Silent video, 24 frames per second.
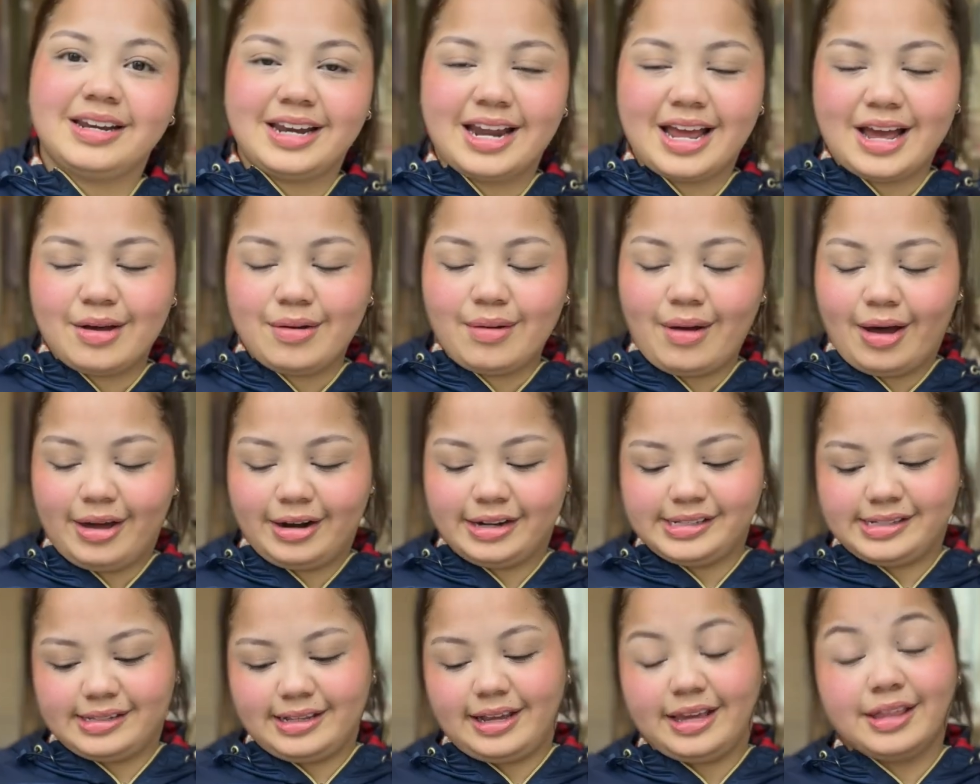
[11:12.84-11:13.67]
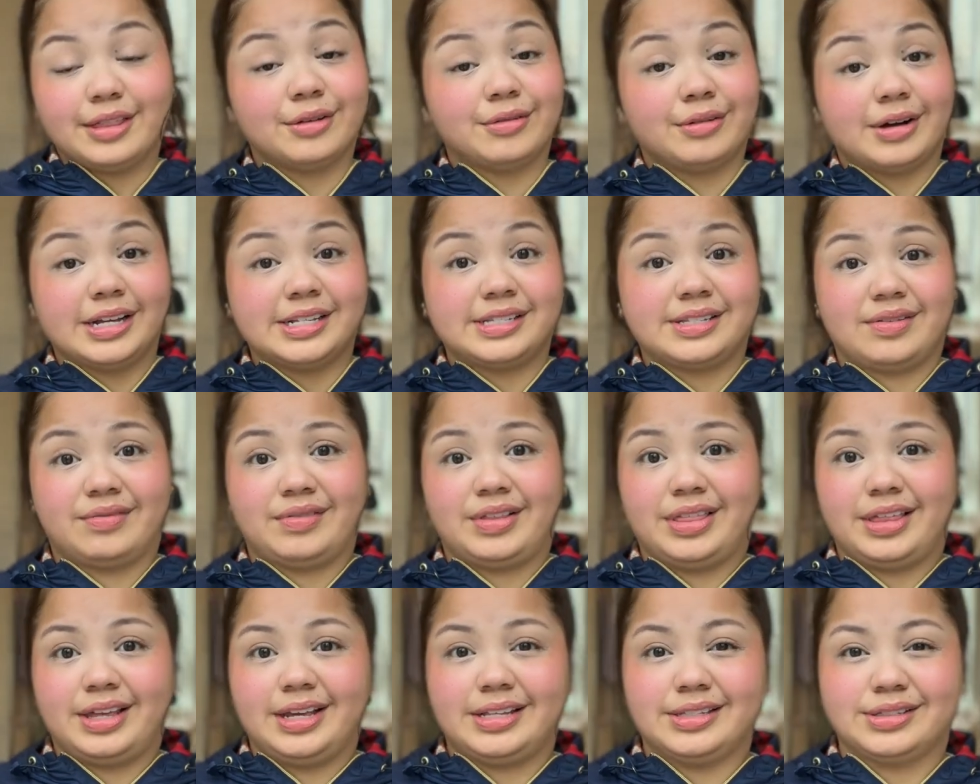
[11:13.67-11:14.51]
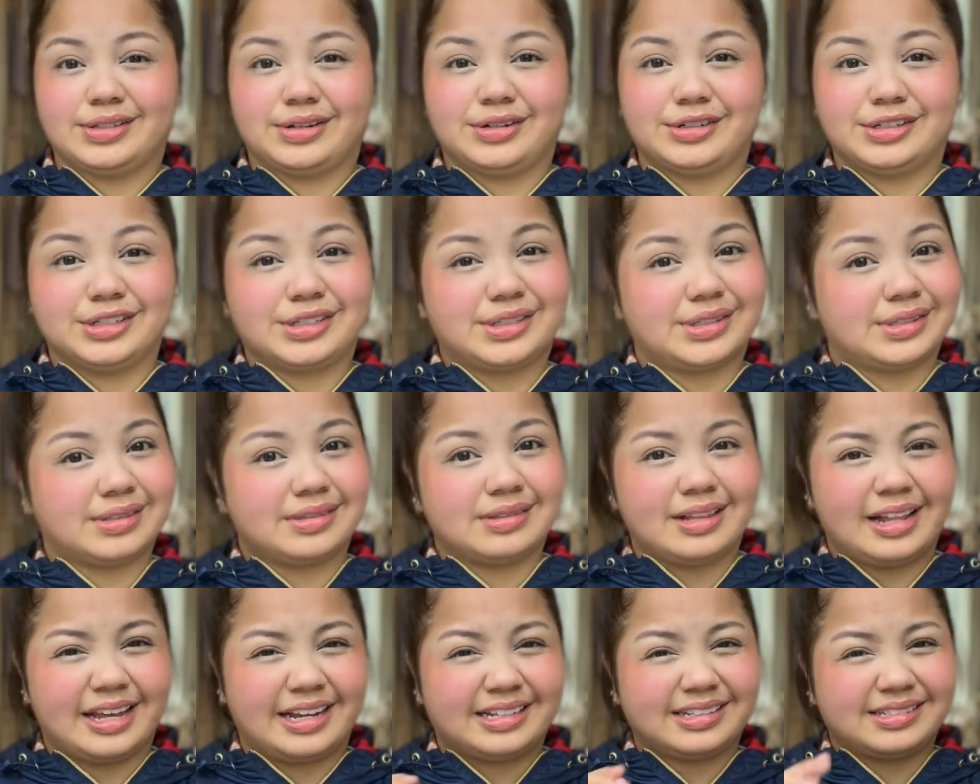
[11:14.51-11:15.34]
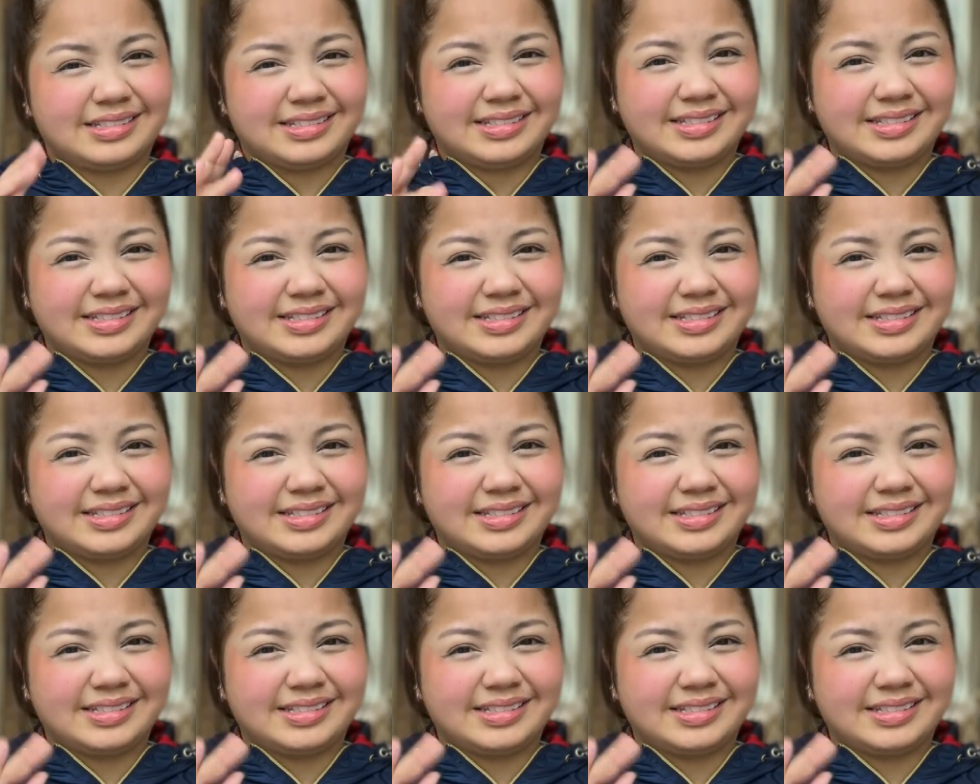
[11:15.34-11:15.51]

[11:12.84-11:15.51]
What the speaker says: Now, honestly, the rest of the things are just like